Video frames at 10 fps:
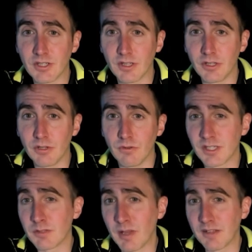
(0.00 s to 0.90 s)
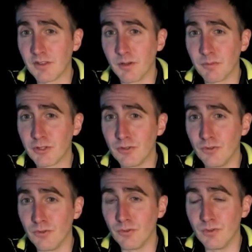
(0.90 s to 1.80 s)
that you expect them
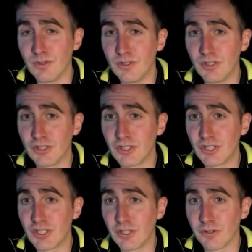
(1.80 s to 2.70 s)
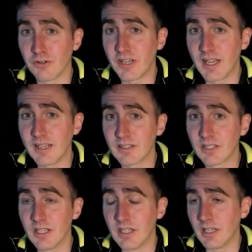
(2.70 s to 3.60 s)
to deteriorate,
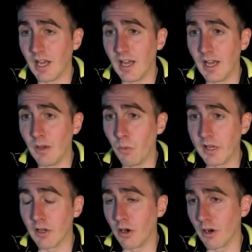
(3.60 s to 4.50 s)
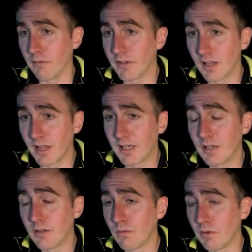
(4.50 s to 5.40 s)
we are
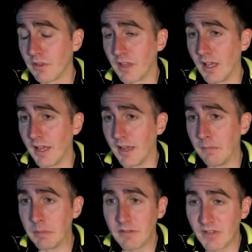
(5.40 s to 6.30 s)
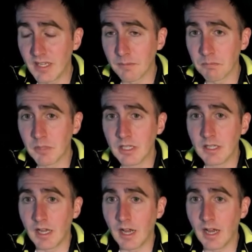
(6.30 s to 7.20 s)
ventilating with a BVM.
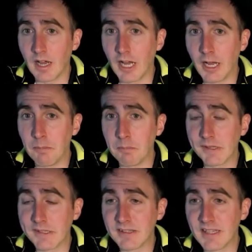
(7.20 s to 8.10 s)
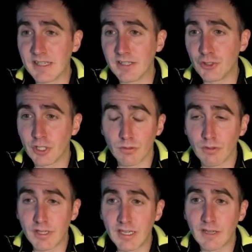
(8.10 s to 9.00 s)
Then
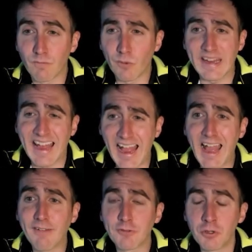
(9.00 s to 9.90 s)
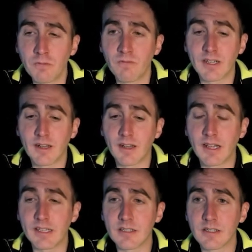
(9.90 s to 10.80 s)
generally, if we have to
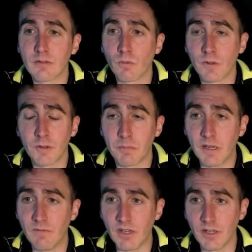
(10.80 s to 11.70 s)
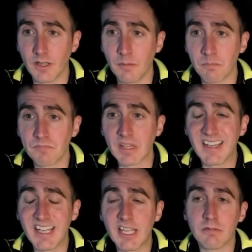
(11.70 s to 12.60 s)
ventilate with a BVM,
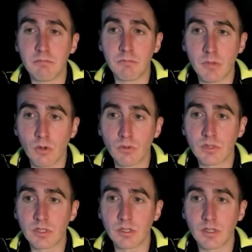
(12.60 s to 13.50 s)
in most